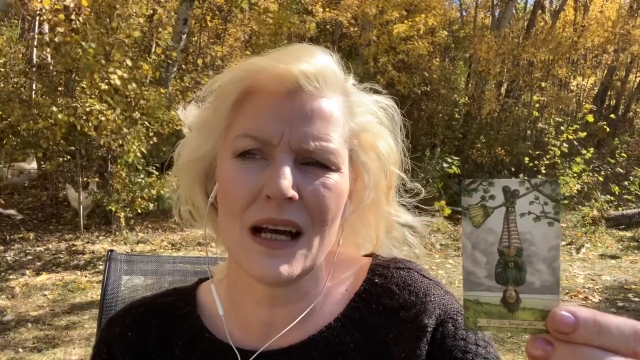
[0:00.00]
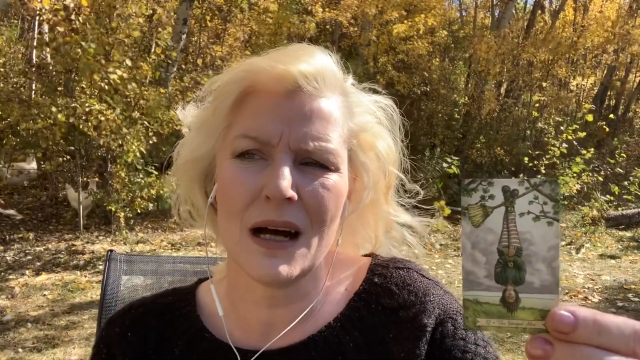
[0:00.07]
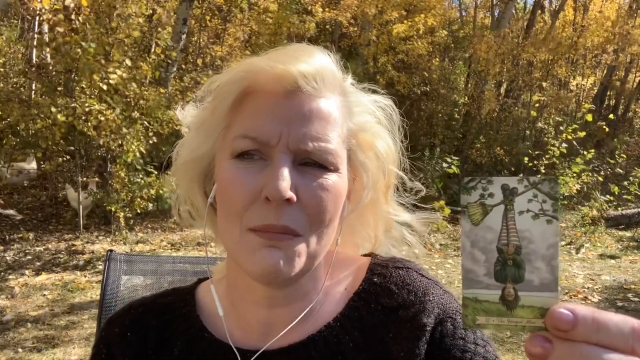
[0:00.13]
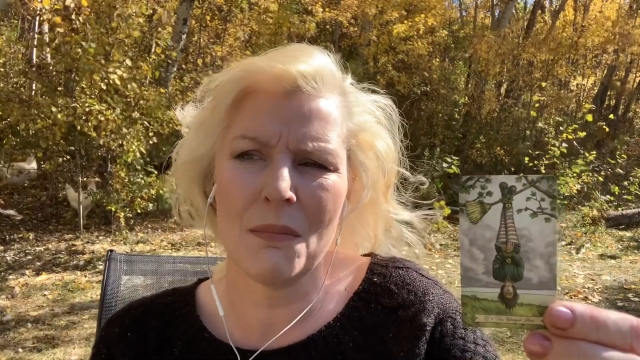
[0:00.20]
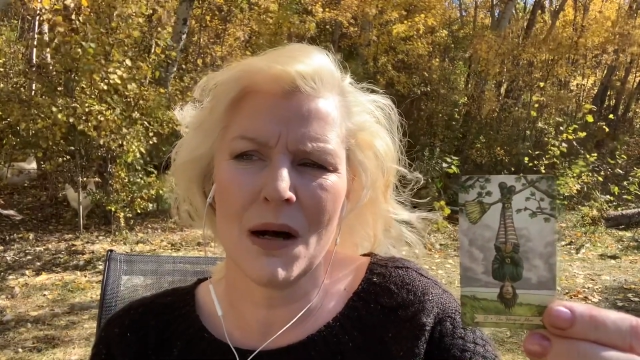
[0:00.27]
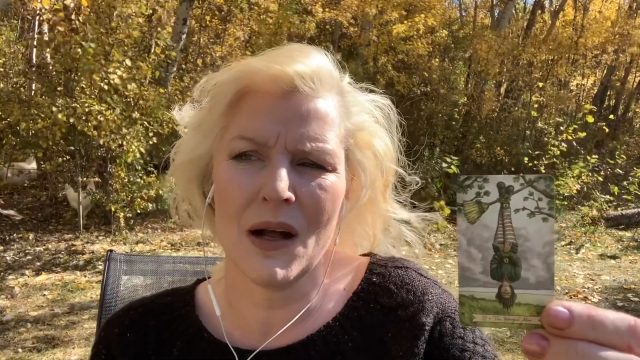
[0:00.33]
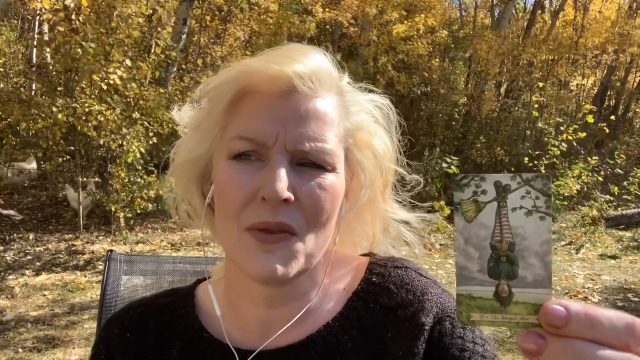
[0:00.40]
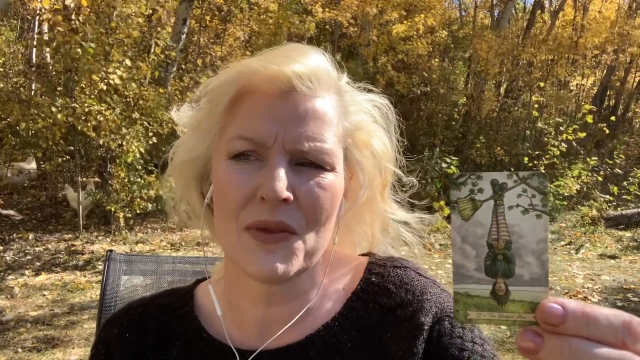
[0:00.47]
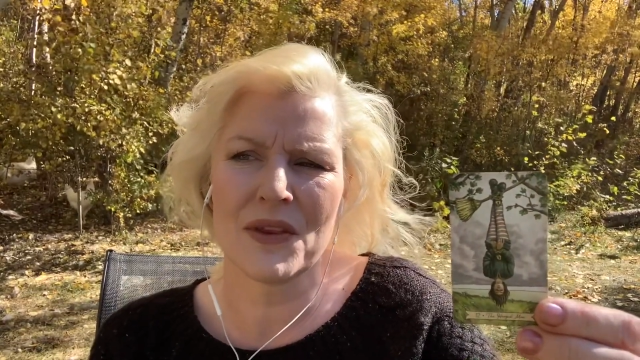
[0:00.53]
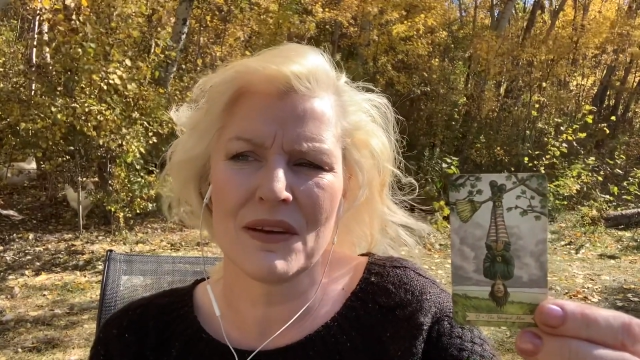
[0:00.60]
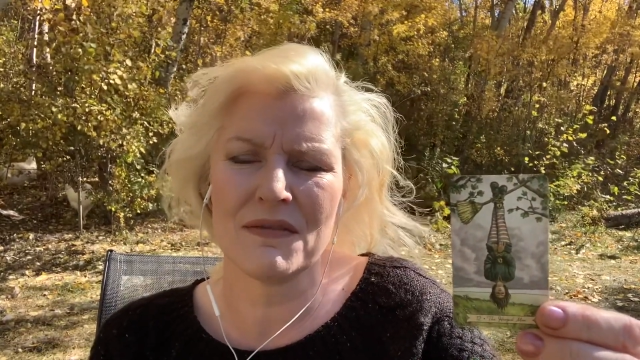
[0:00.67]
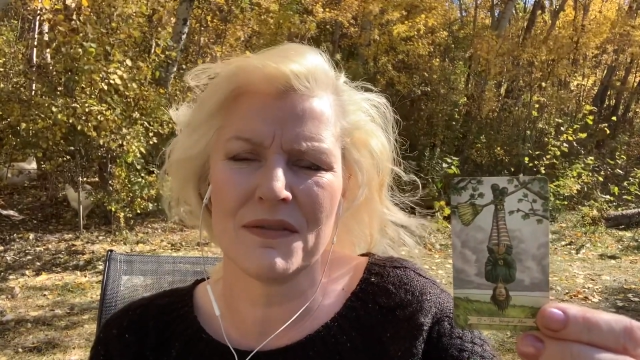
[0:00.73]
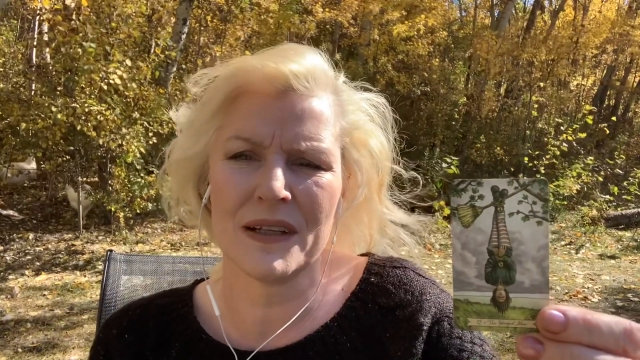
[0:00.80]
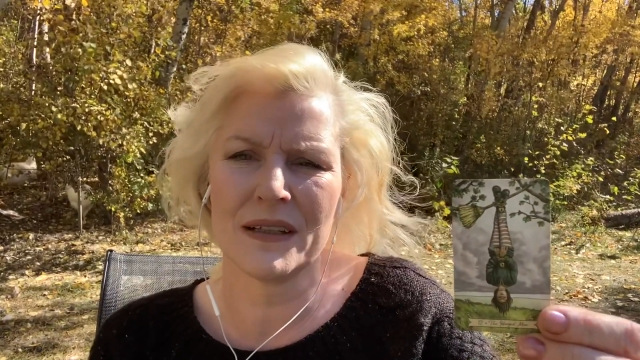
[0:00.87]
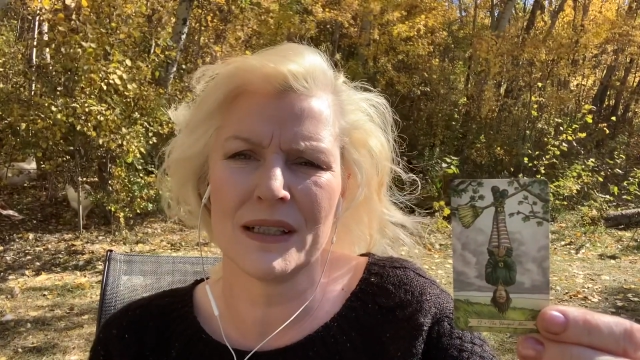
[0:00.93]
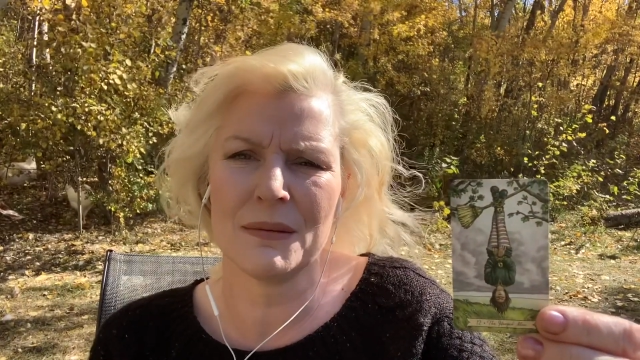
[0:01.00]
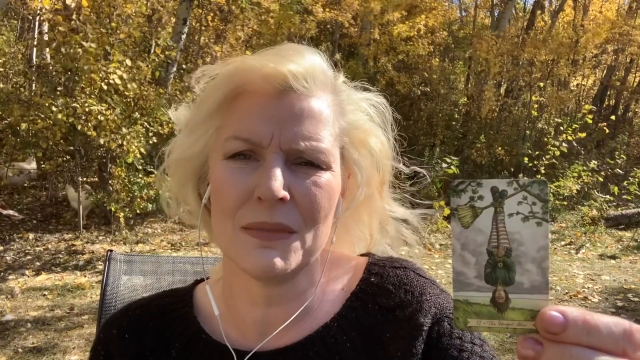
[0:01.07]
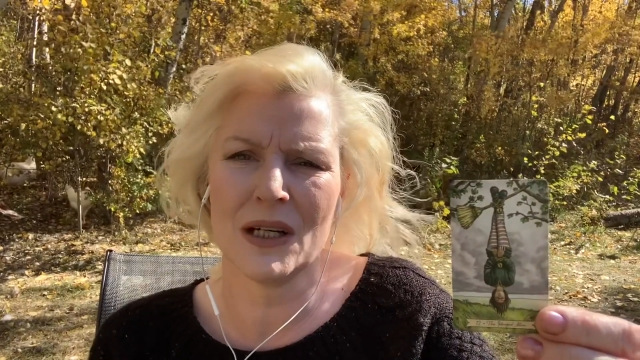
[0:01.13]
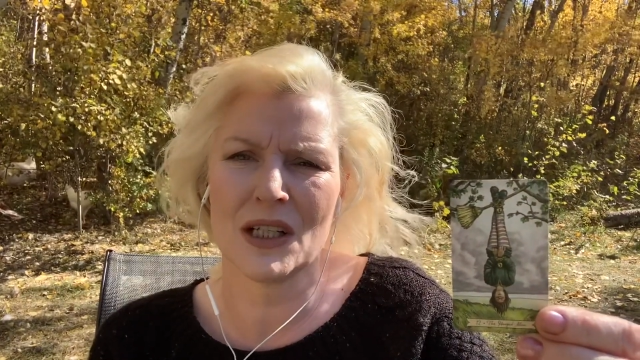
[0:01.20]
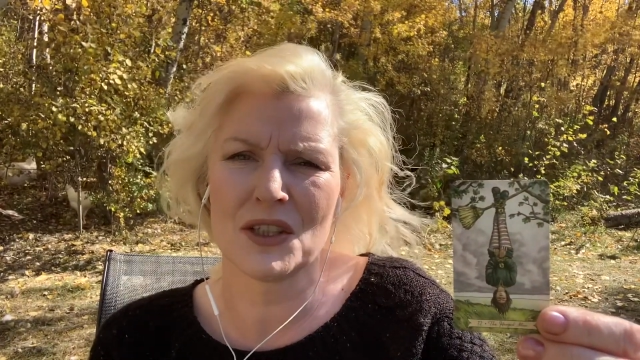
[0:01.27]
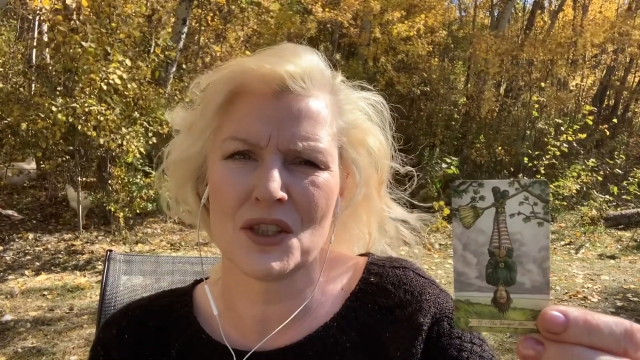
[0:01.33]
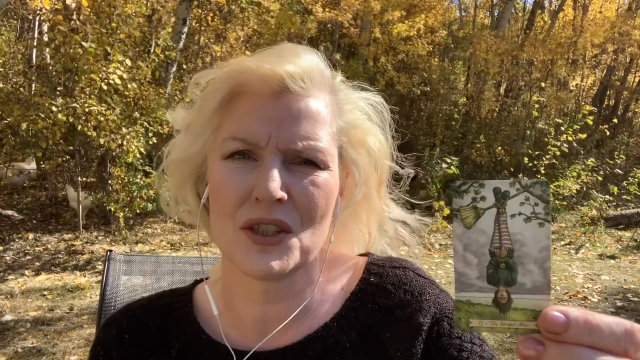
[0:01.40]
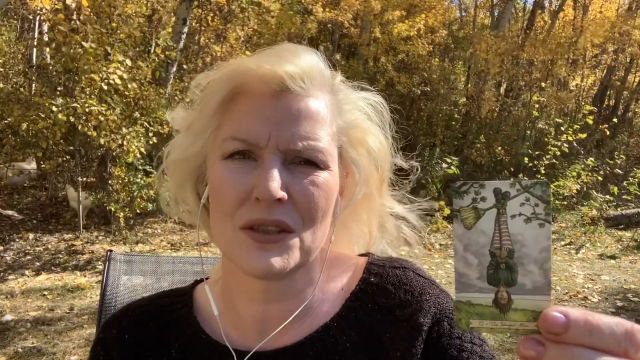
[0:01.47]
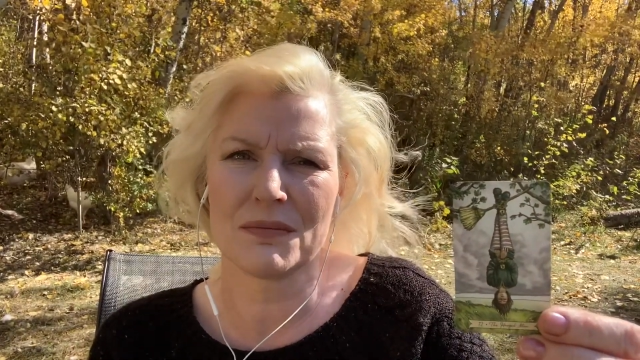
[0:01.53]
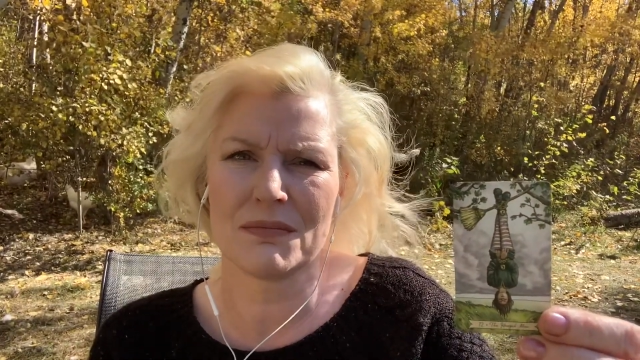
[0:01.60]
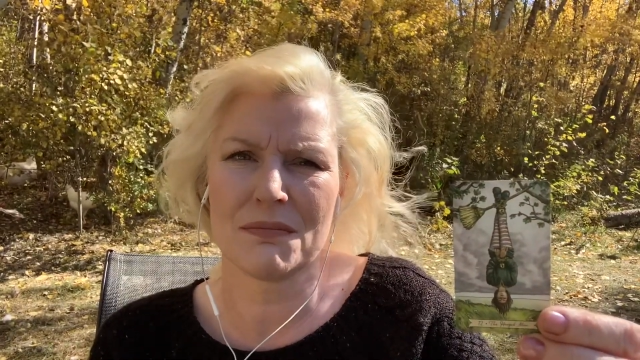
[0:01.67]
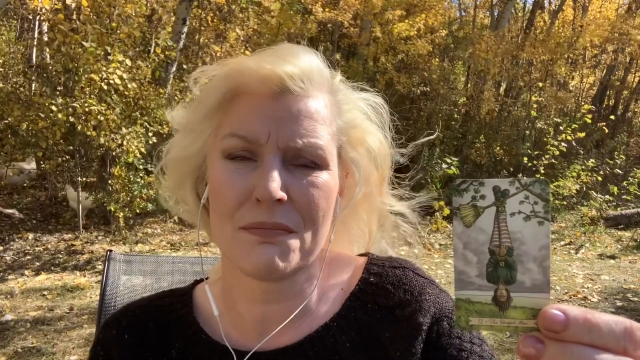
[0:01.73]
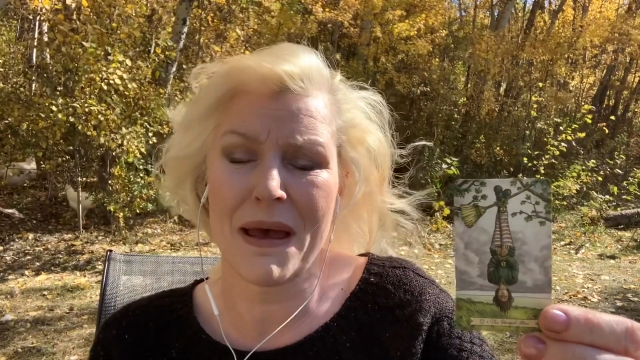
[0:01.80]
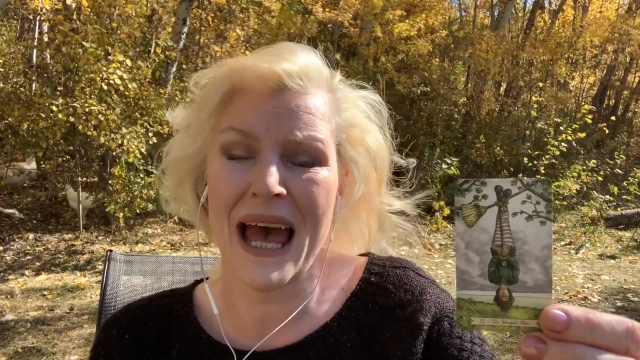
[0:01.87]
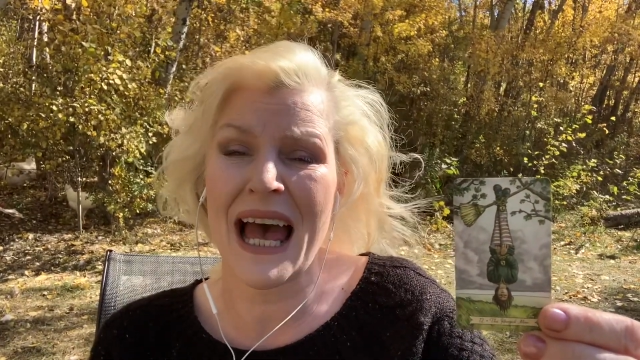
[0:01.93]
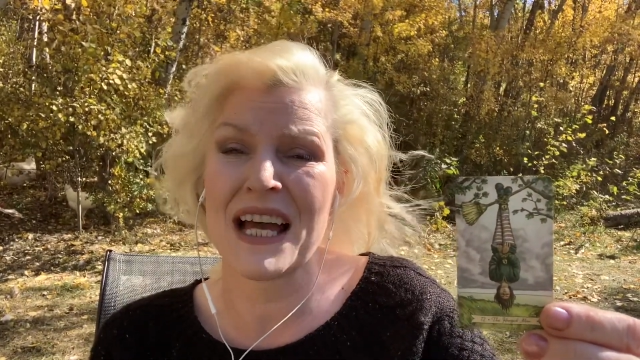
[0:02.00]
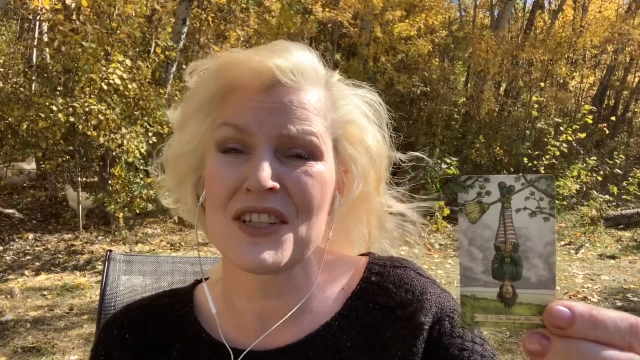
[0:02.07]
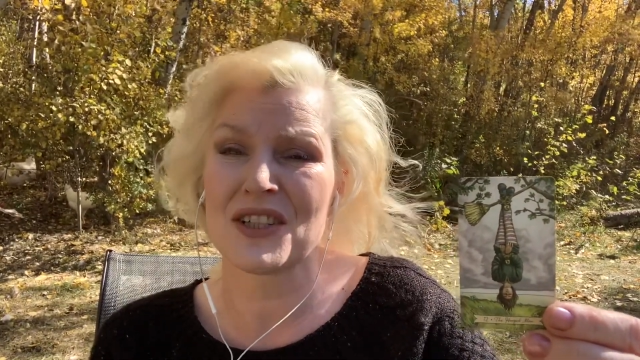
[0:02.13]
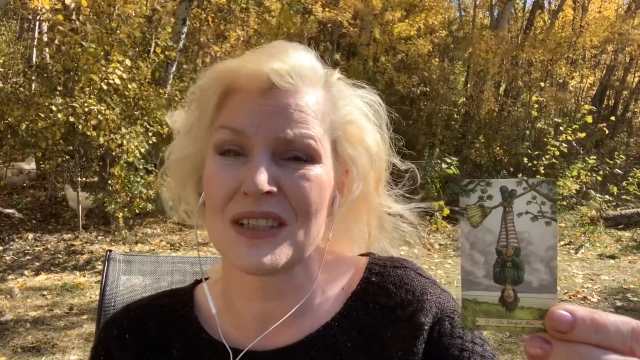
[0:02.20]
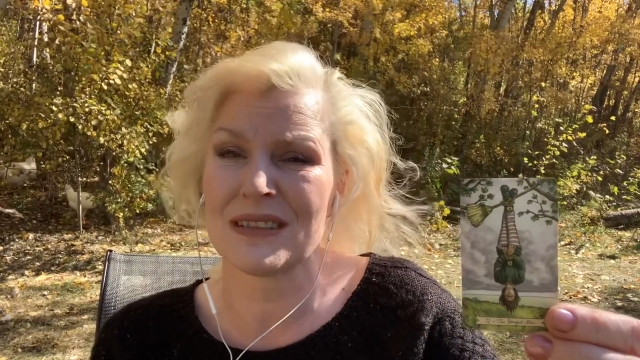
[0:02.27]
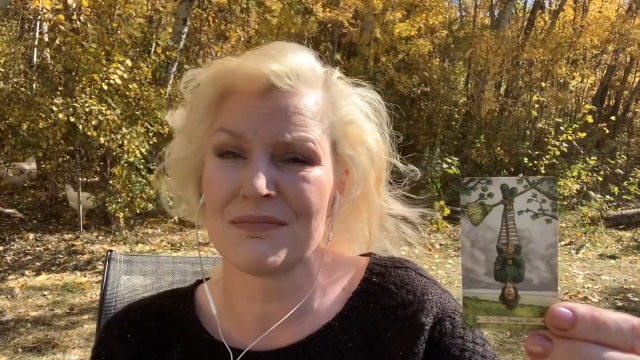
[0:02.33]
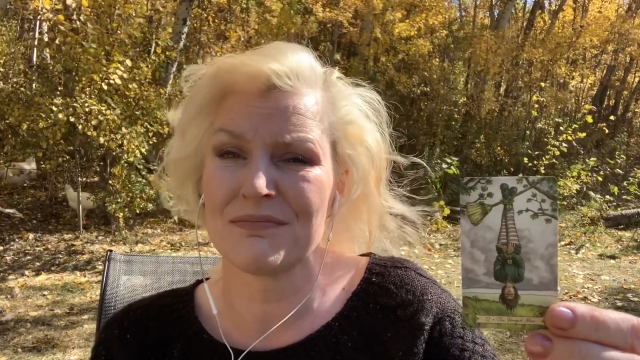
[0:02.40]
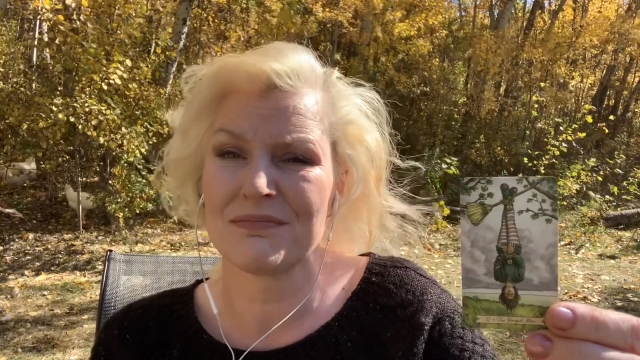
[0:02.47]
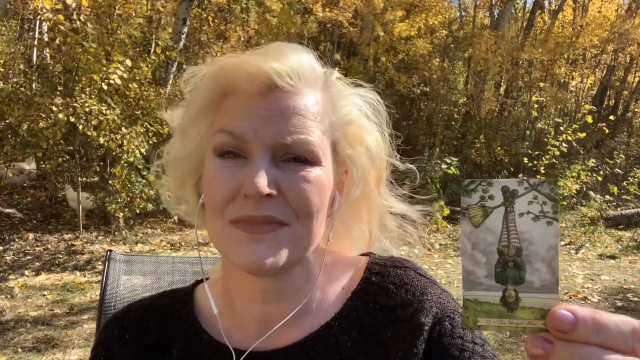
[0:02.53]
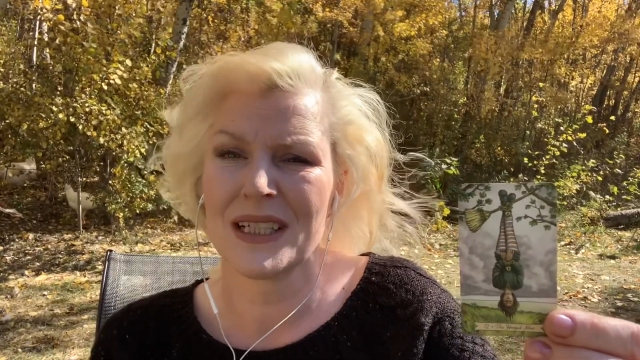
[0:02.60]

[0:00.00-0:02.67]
a month of very much passion,